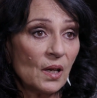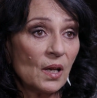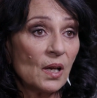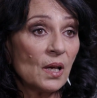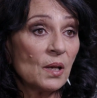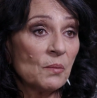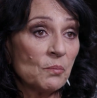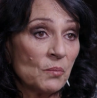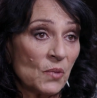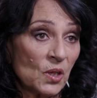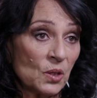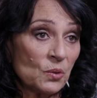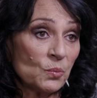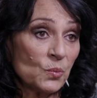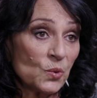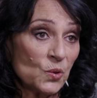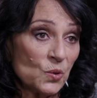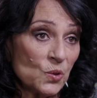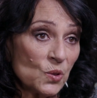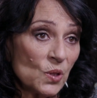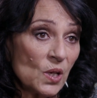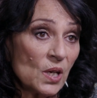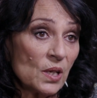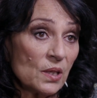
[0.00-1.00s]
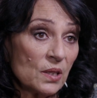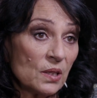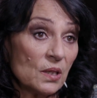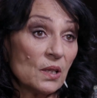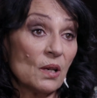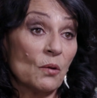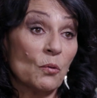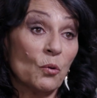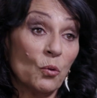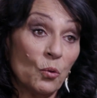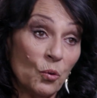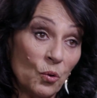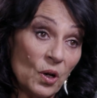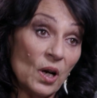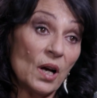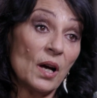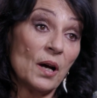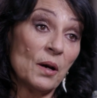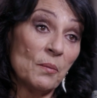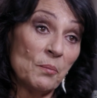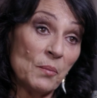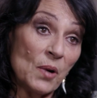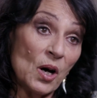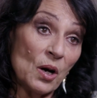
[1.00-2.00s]
and Mana Motuhake, or
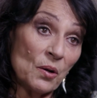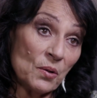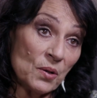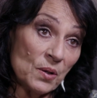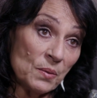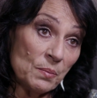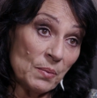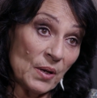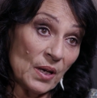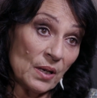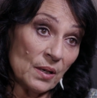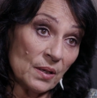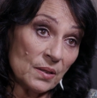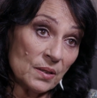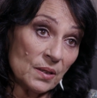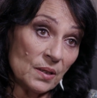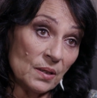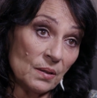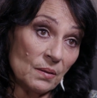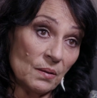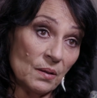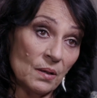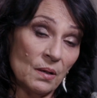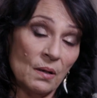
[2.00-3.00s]
a Māori party.